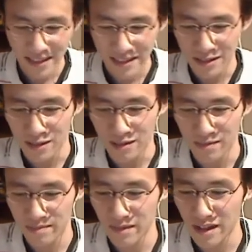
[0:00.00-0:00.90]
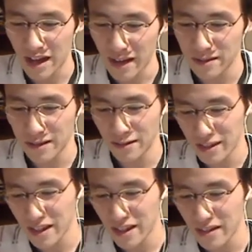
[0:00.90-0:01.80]
So after
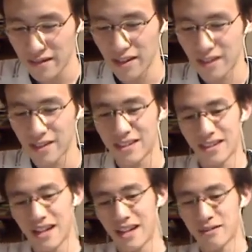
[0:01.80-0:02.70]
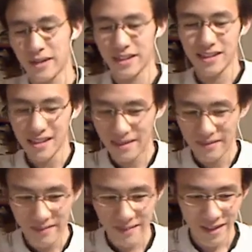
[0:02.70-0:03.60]
we have learned alphabet,
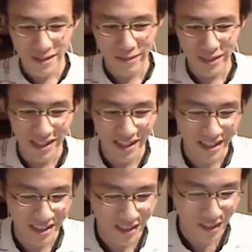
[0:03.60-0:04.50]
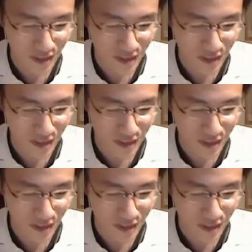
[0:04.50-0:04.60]
we learn